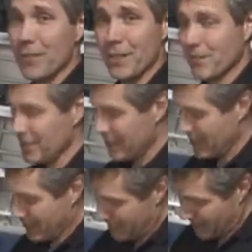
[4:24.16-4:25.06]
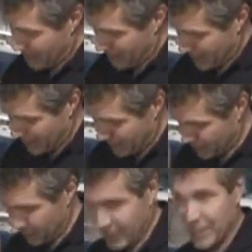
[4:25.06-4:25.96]
over there, and
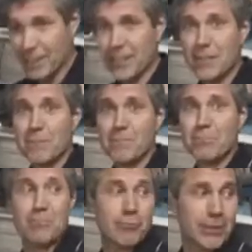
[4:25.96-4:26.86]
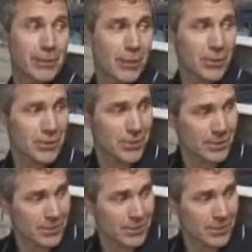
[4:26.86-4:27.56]
as you can see, it's pretty large.